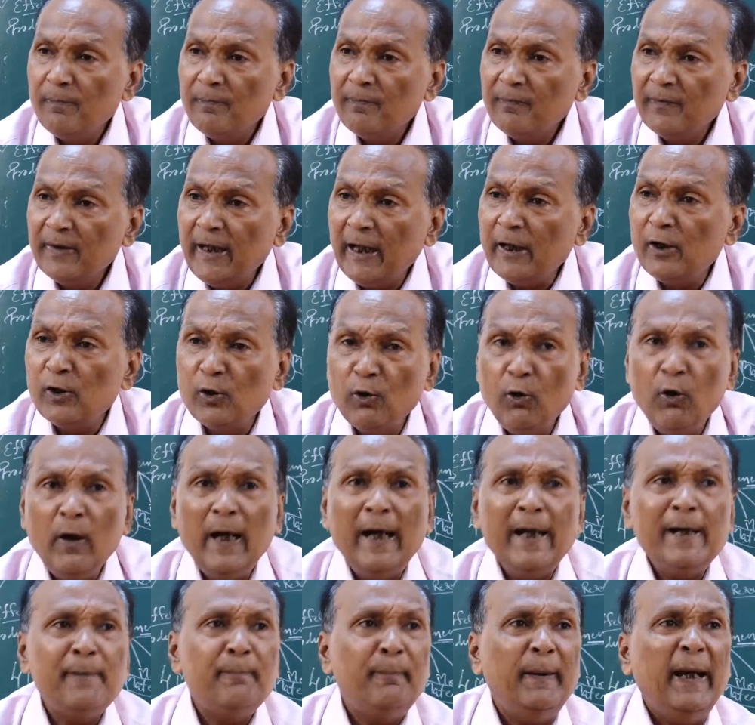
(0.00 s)
that go
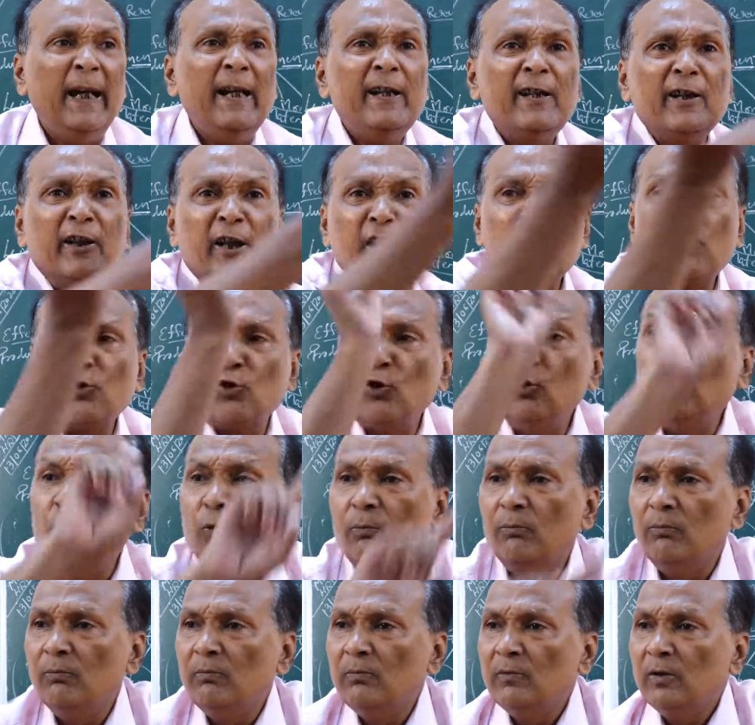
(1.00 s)
and paint this
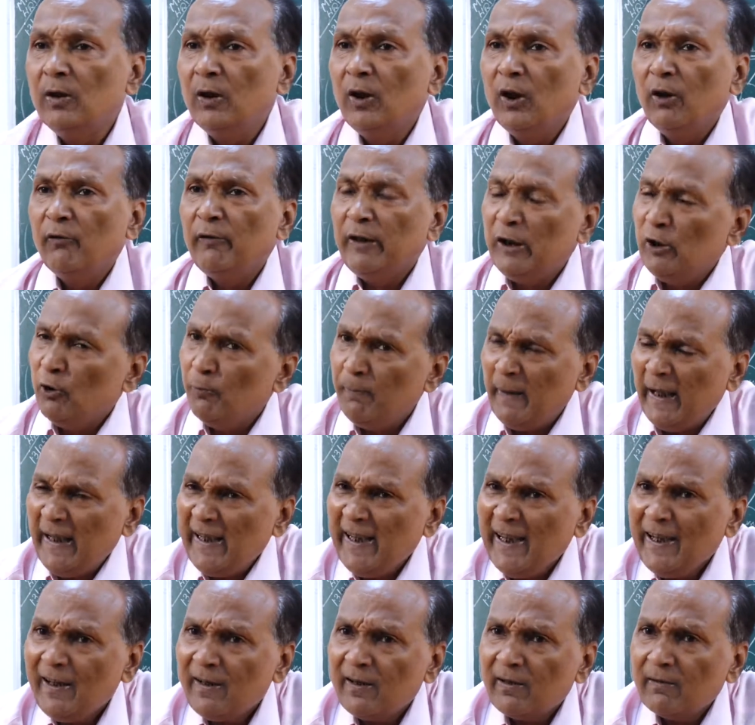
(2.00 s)
room, will you paint
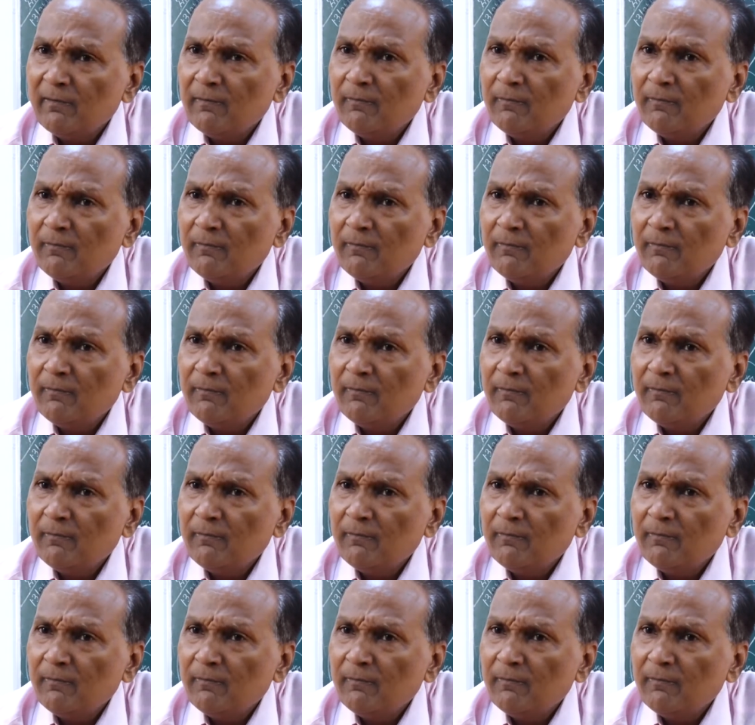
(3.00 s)
it?